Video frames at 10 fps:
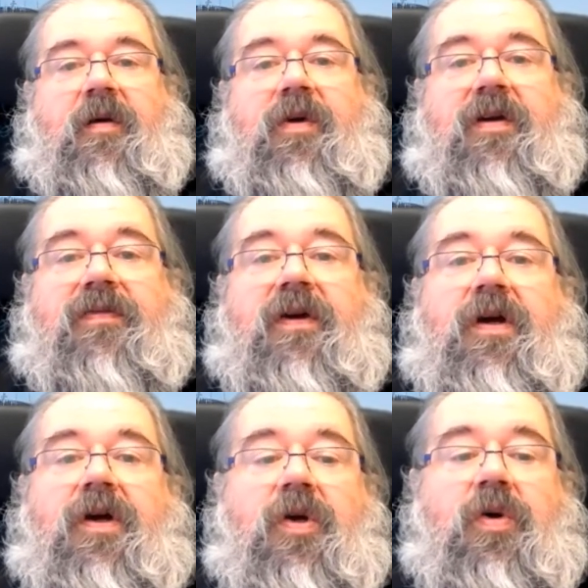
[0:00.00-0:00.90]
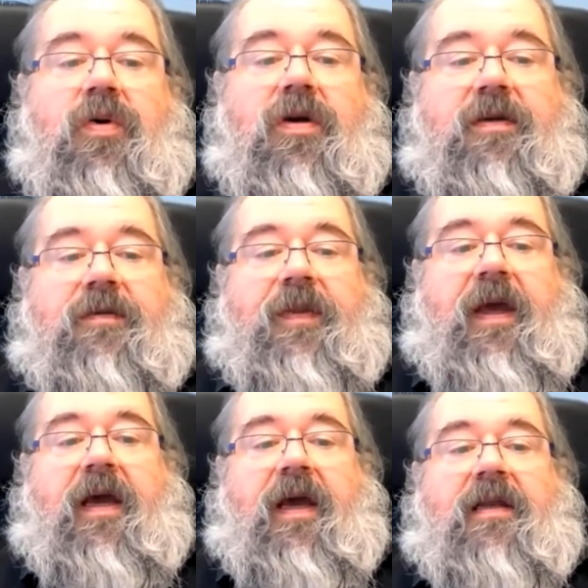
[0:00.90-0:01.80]
With Google
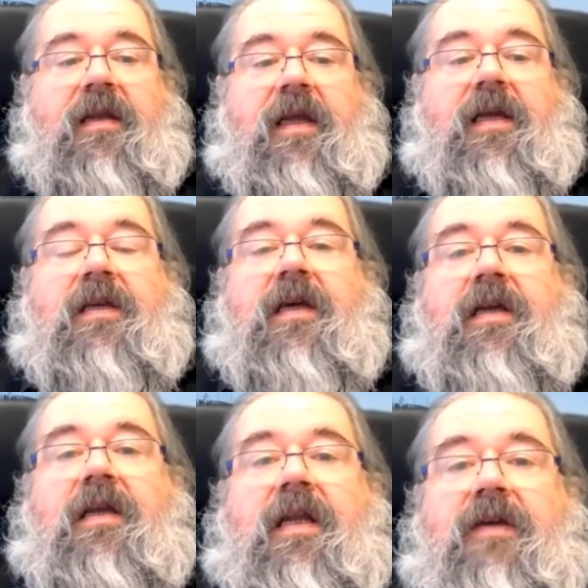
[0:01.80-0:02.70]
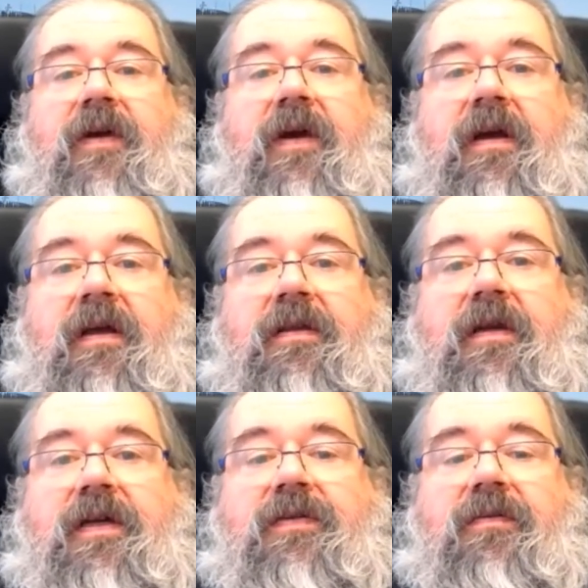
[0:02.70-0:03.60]
and LinkedIn leaving in the
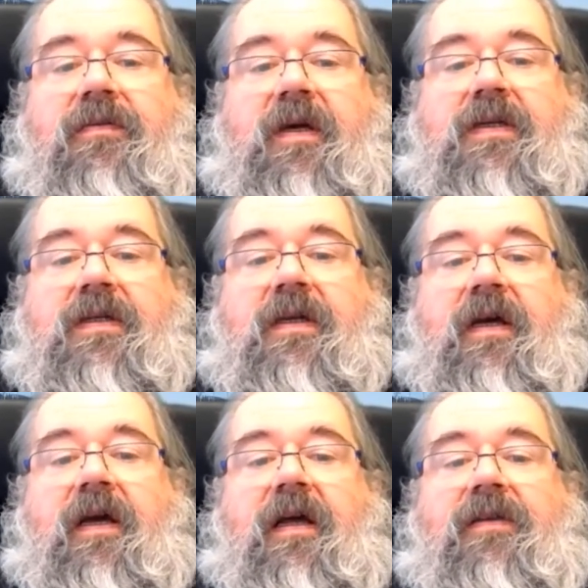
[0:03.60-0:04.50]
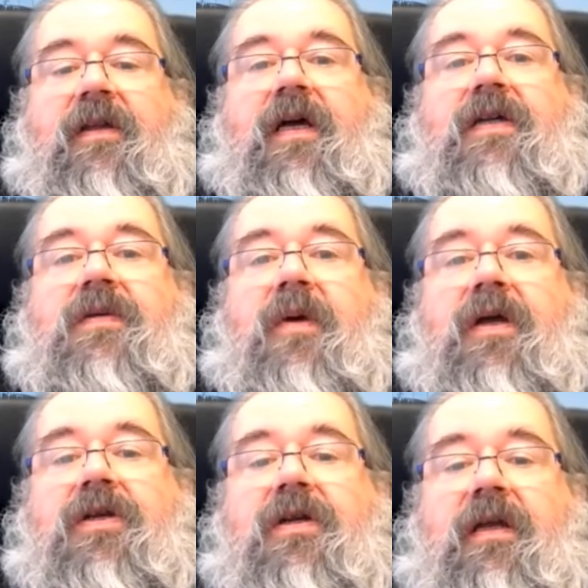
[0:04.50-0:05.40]
last few weeks, the last
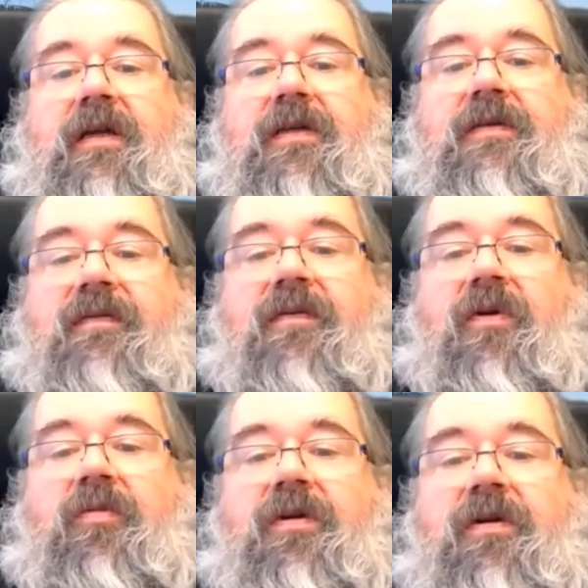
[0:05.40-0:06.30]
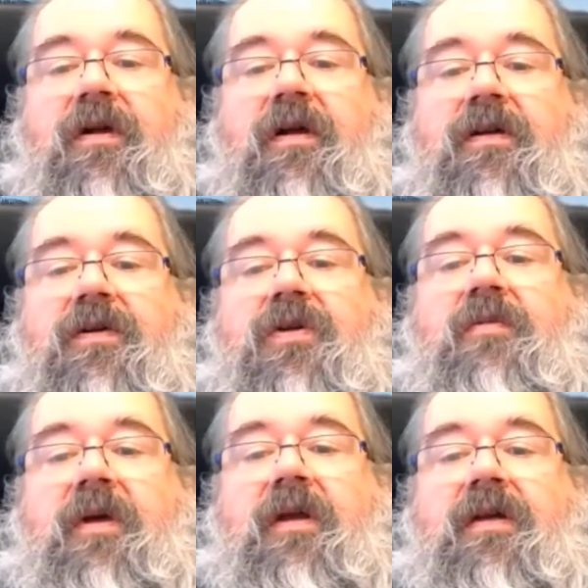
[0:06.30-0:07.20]
major links with global social
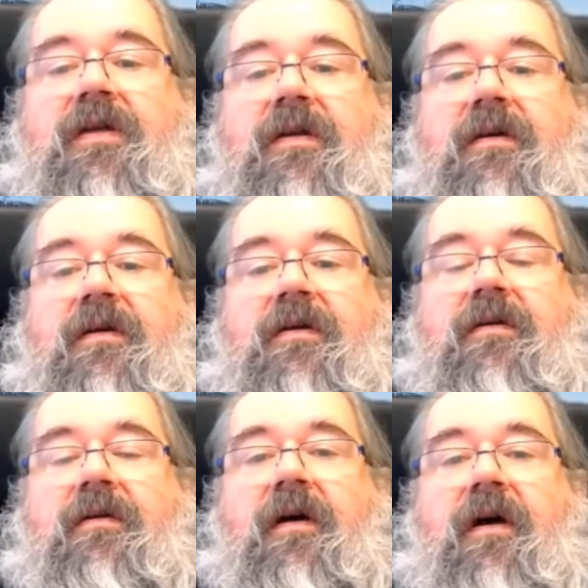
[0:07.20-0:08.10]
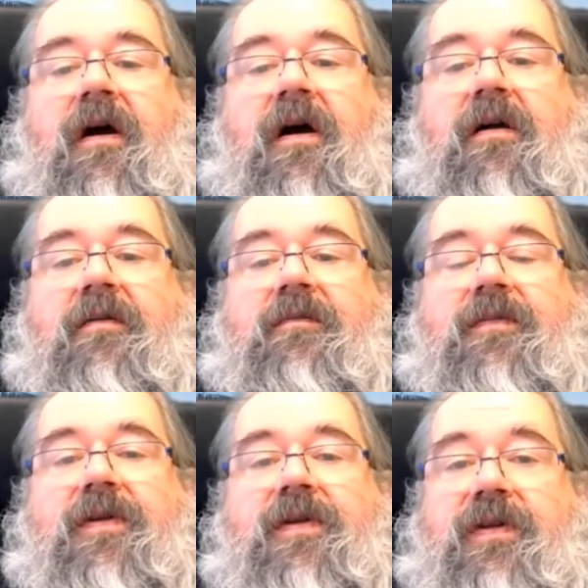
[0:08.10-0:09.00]
media are
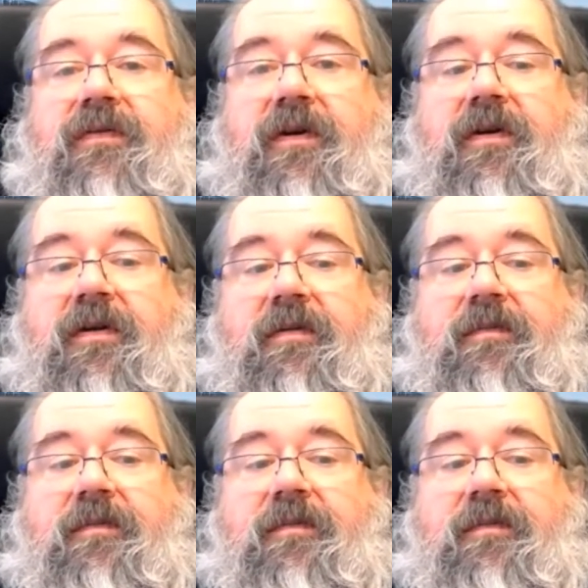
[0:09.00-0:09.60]
severed.